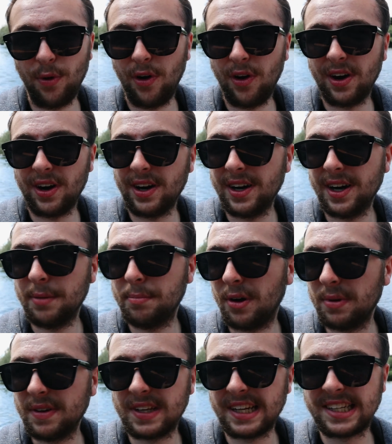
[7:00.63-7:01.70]
water,
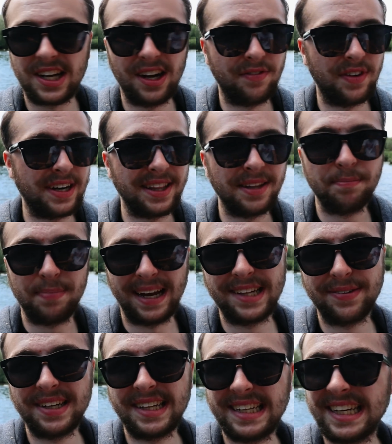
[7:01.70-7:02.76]
but we've discovered that the best
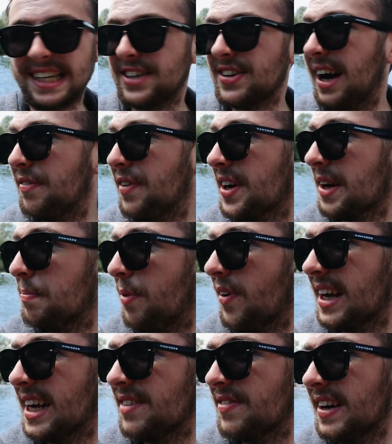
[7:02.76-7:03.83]
way to see
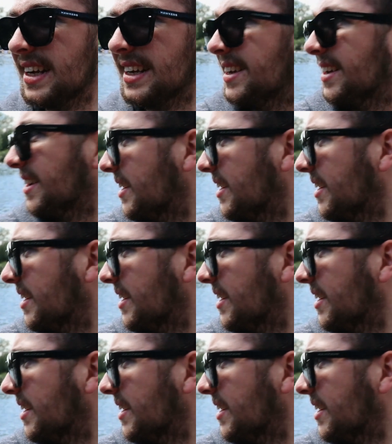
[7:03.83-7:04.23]
Stratford-Upon-Avon,